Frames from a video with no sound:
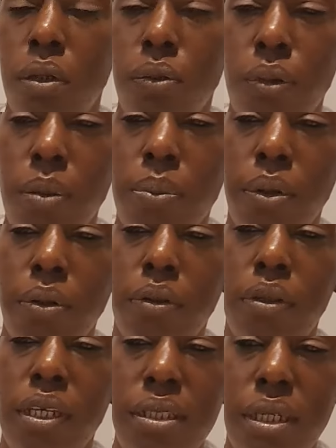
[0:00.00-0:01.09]
Rebirth.
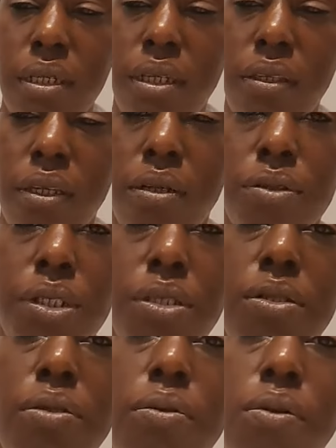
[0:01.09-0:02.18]
That's that death energy
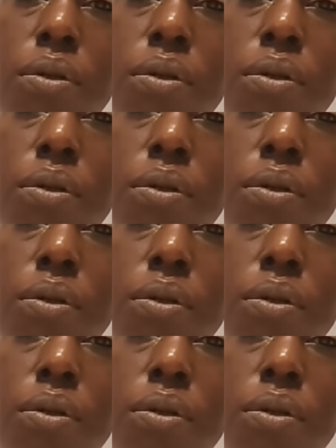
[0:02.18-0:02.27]
too.